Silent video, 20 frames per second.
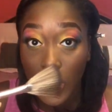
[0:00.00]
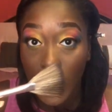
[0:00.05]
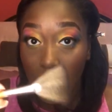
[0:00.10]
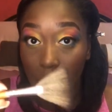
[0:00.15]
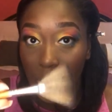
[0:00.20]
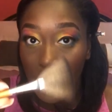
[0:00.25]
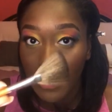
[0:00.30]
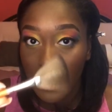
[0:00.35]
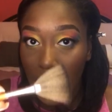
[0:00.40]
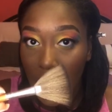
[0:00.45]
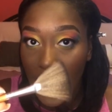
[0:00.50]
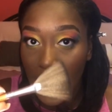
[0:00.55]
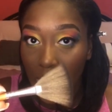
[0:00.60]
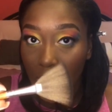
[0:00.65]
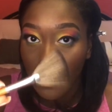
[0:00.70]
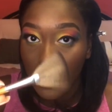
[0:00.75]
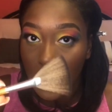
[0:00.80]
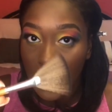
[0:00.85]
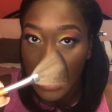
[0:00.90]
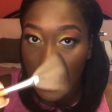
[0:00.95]
going to be applying
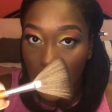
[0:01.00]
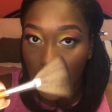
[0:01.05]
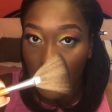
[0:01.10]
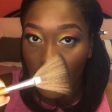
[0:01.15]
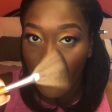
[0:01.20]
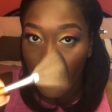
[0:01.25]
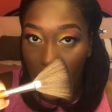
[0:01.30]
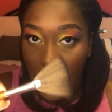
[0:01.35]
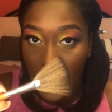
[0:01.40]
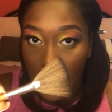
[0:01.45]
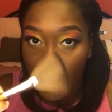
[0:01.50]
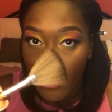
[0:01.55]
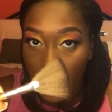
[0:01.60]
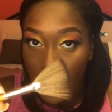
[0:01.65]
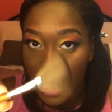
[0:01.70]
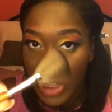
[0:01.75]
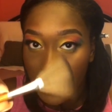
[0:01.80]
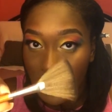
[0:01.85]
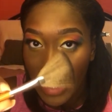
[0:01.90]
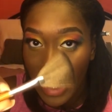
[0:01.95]
it with this little fan
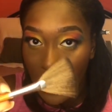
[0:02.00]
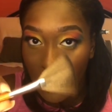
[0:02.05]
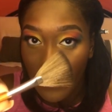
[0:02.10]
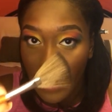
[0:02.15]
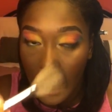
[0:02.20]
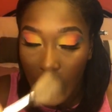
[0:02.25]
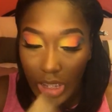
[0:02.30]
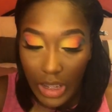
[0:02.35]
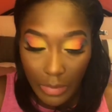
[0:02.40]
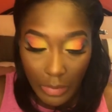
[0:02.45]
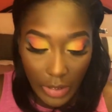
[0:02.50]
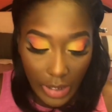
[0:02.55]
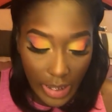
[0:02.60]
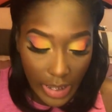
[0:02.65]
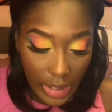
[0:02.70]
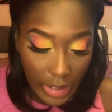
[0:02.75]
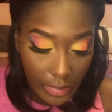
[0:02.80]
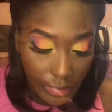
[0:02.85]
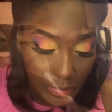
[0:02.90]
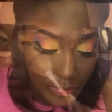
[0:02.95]
brush by Vanity
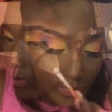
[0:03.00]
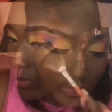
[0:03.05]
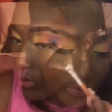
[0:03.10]
Planet.